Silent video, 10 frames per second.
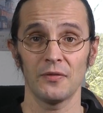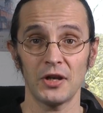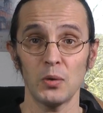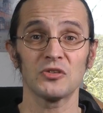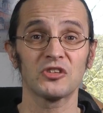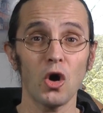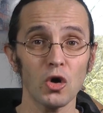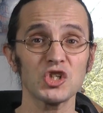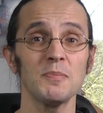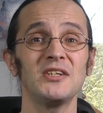that it was
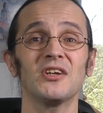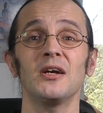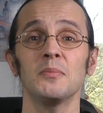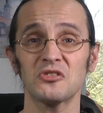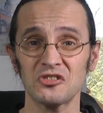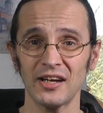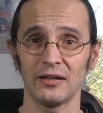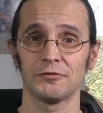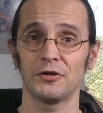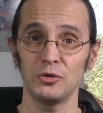Koschmider
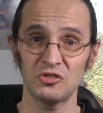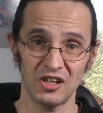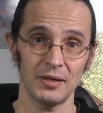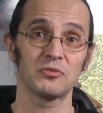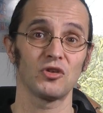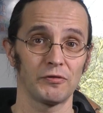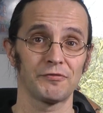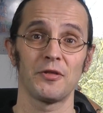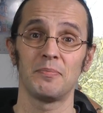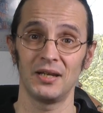himself who tipped off the